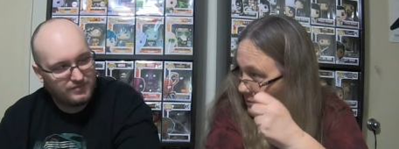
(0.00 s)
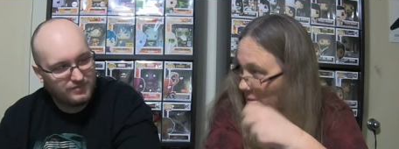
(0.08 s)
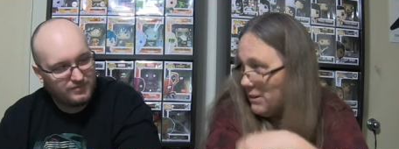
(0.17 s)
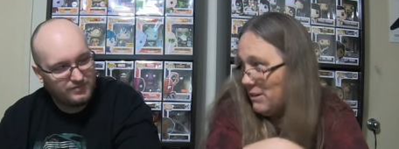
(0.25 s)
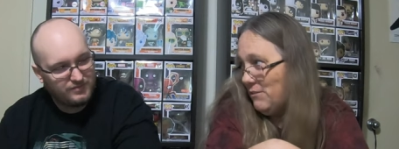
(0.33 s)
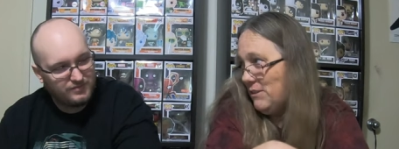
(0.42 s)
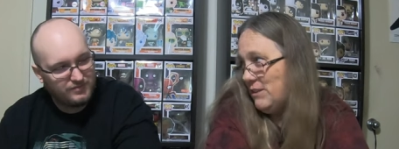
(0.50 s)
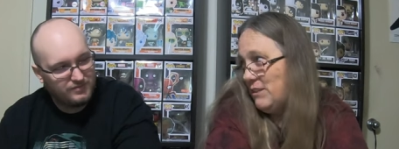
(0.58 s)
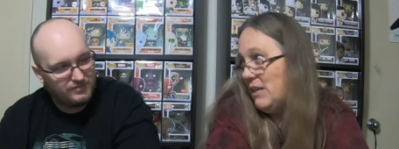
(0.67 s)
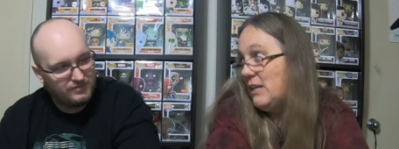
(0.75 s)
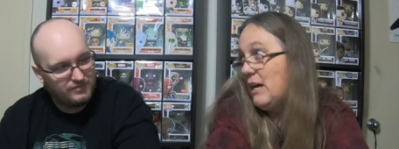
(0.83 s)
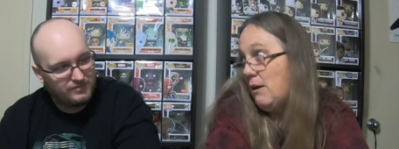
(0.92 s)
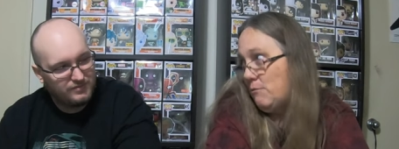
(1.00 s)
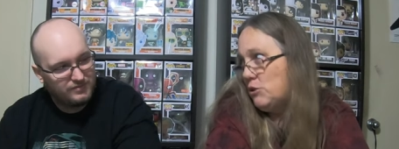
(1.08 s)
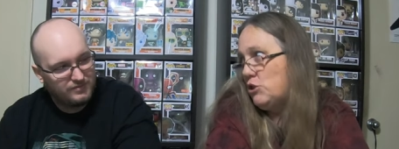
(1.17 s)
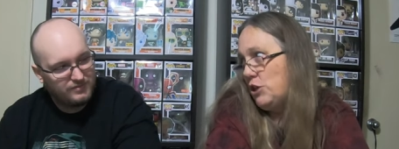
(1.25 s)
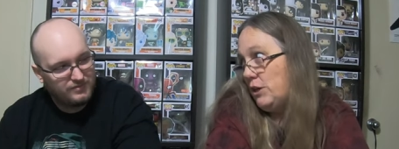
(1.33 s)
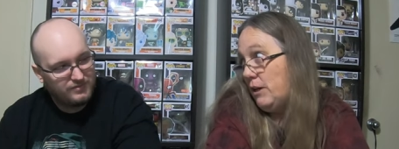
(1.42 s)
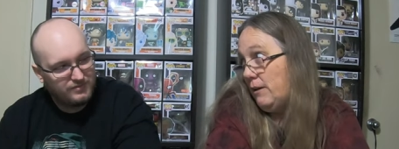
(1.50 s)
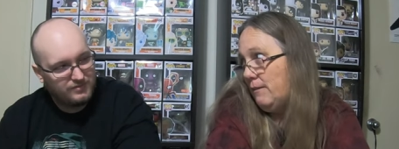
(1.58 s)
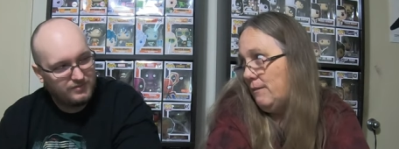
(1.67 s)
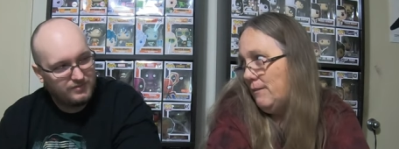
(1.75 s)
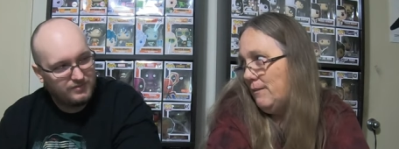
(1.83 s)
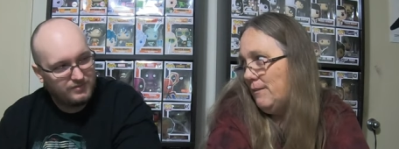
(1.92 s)
Speaker 1: I didn't want anyone to think I was cheating.
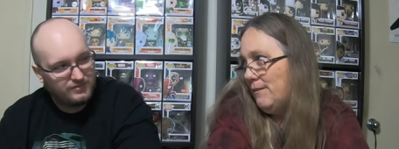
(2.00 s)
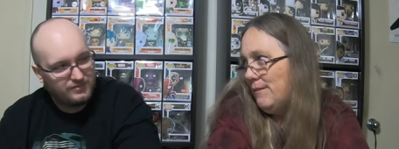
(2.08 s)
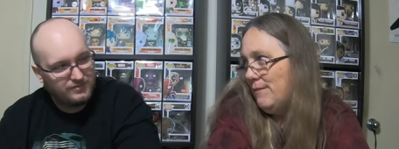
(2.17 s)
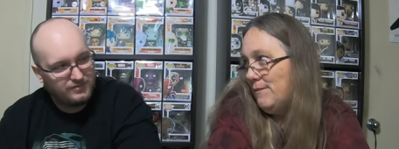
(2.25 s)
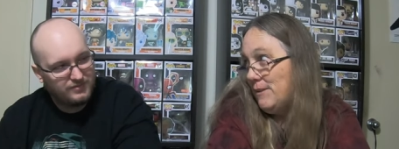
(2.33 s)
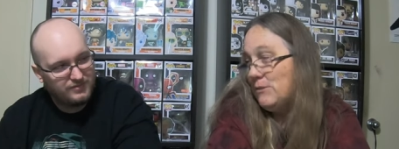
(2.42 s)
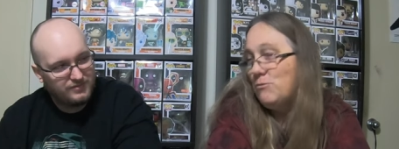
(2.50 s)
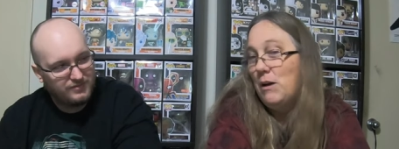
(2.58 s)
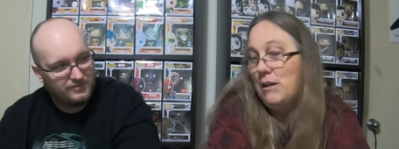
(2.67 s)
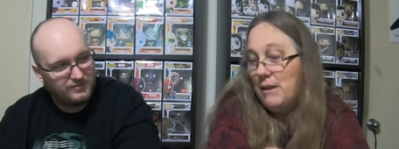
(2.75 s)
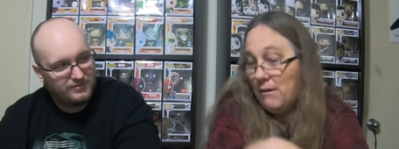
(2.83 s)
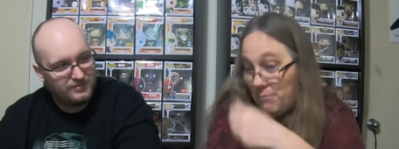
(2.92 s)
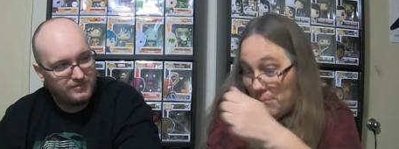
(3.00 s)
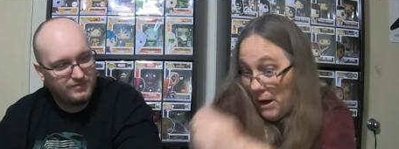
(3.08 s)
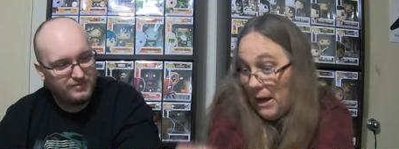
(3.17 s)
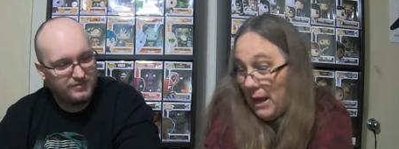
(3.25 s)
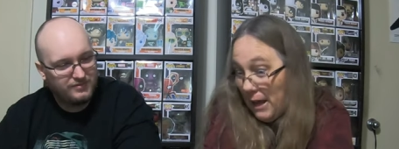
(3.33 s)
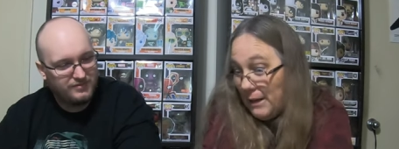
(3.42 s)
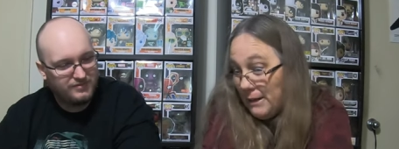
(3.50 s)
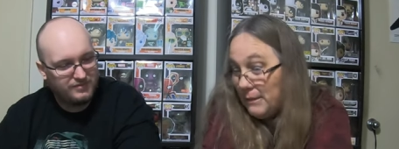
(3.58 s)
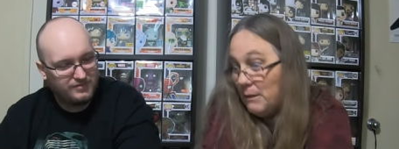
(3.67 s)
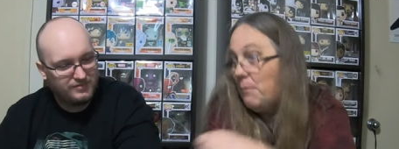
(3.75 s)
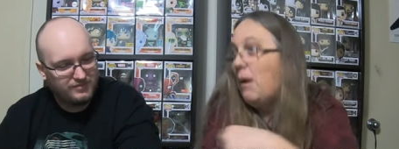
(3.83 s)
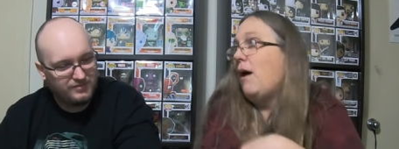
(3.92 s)
That's why I left my hand in
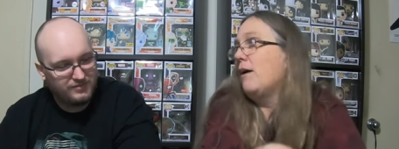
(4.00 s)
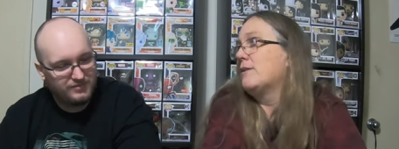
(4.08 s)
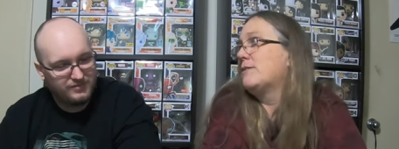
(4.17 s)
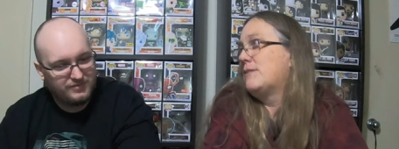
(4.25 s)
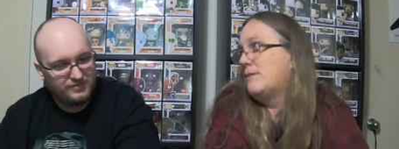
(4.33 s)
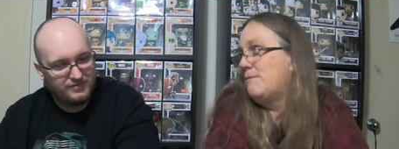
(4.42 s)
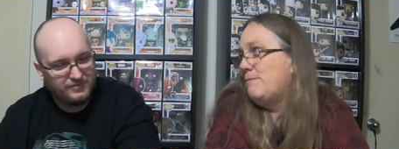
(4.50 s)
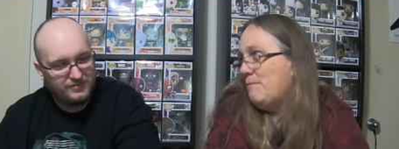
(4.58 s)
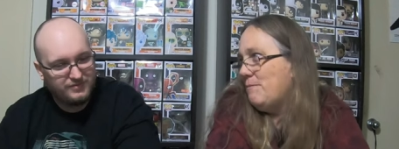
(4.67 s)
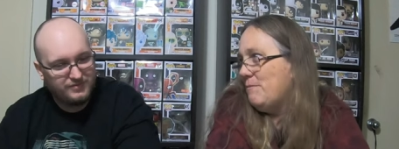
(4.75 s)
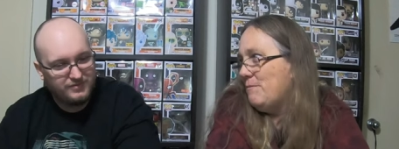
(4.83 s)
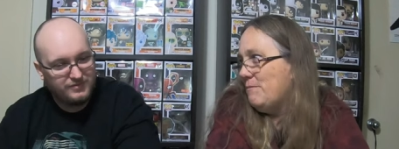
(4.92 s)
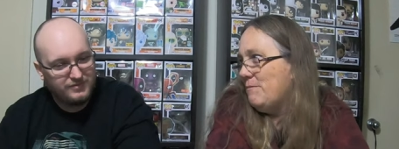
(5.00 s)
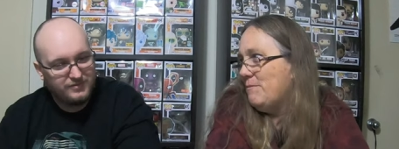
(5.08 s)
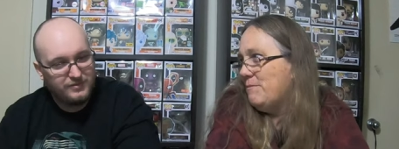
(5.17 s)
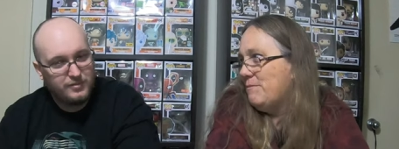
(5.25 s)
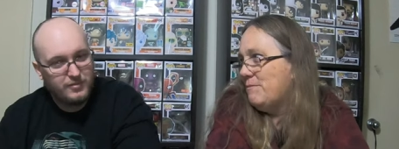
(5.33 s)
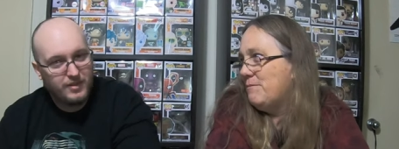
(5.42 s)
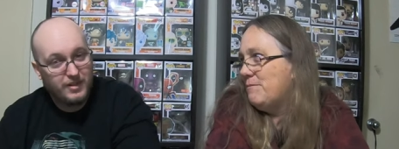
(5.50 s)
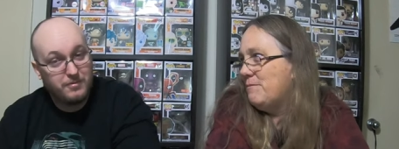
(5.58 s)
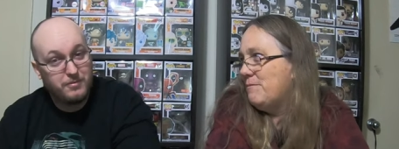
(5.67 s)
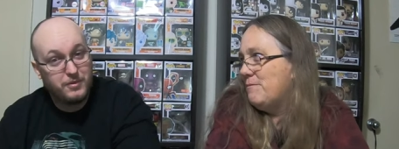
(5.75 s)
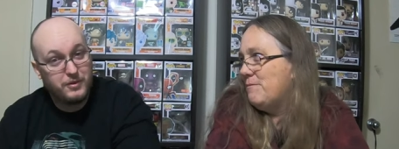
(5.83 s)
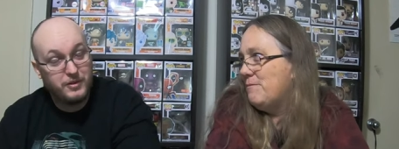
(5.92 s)
the box.
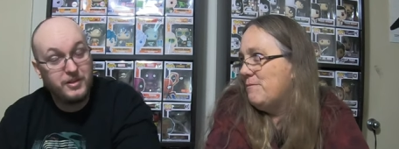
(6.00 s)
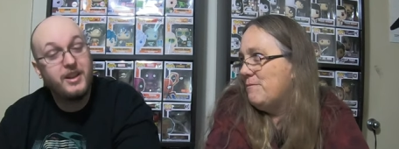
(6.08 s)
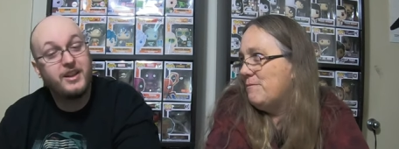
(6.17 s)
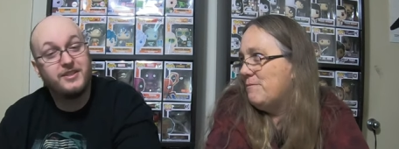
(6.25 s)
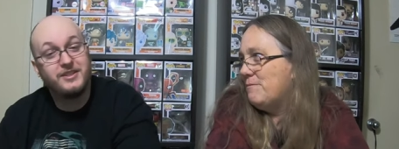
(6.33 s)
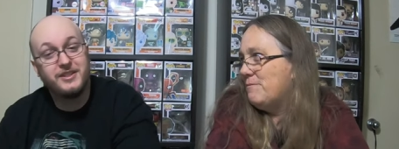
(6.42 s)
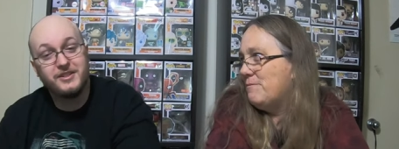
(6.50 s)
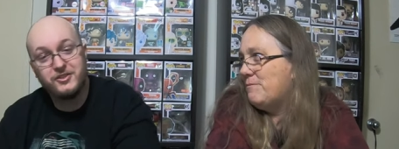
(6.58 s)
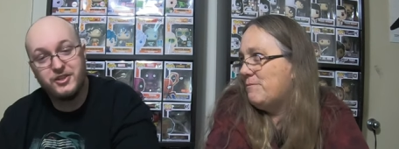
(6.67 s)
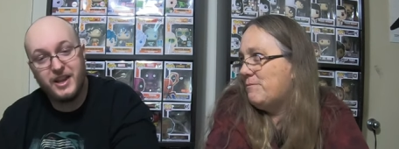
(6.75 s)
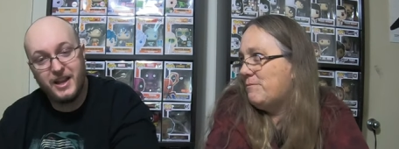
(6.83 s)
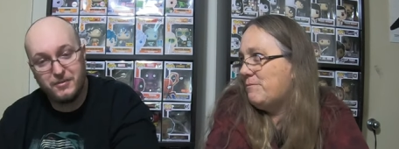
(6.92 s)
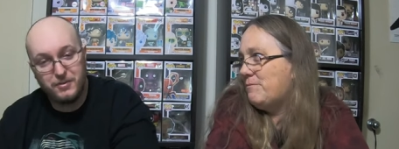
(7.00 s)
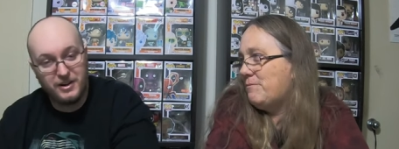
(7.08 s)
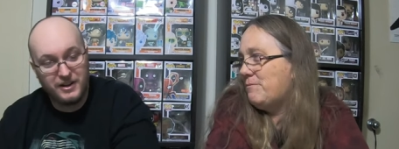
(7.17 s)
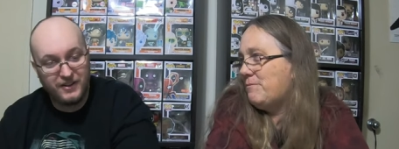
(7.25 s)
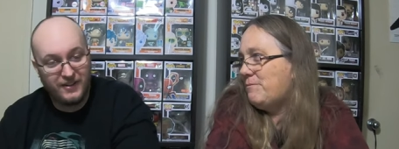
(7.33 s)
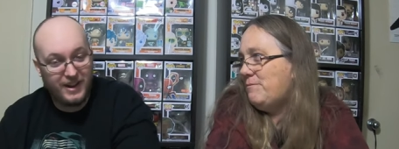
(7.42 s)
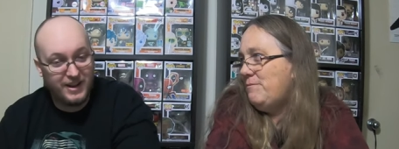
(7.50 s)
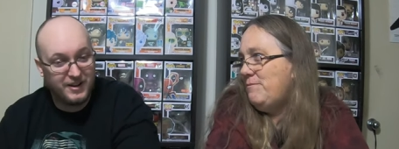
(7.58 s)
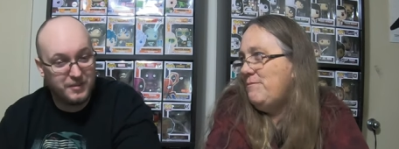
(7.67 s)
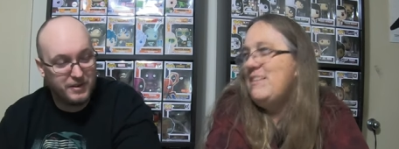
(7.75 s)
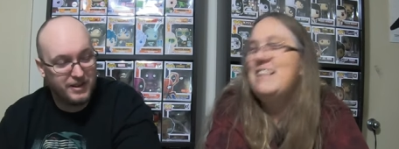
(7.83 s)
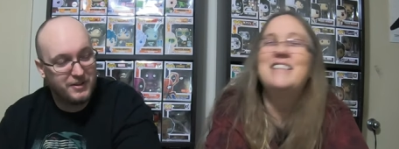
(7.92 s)
Speaker 2: But you didn't see us. She had one in her
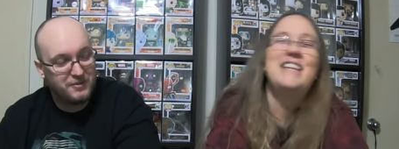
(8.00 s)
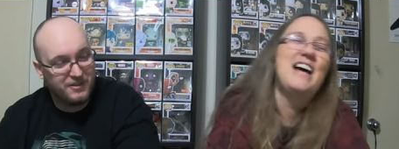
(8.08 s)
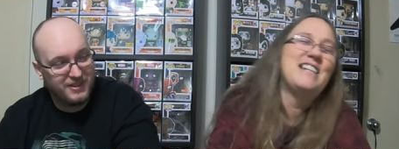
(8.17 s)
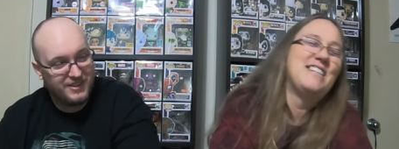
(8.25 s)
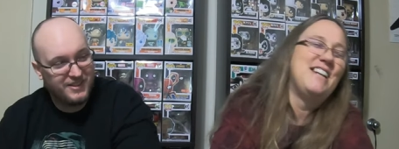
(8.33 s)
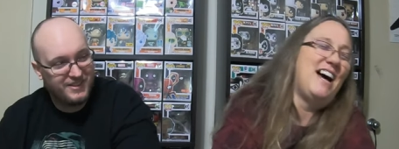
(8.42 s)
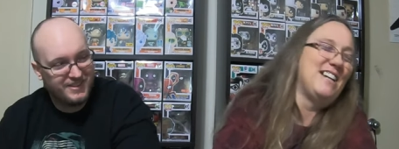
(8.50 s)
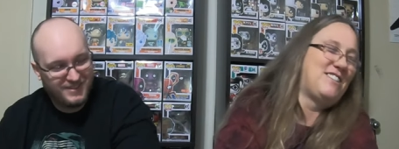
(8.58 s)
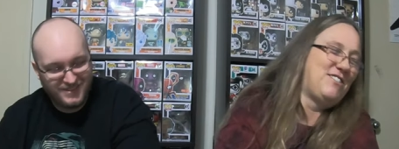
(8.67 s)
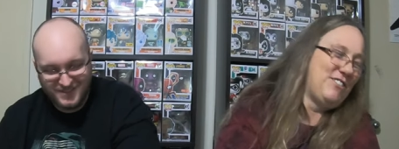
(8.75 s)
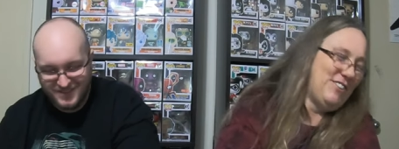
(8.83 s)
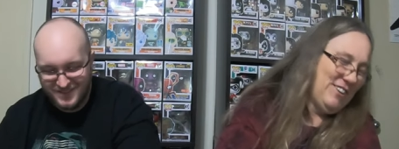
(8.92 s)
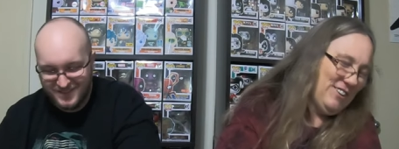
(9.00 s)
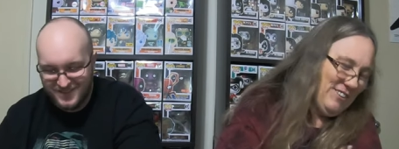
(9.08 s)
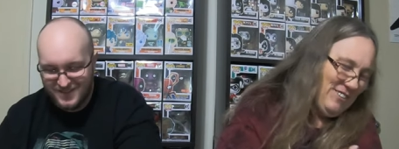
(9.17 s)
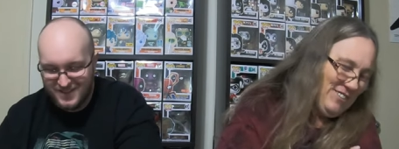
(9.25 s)
hand.
Speaker 1: That's not true.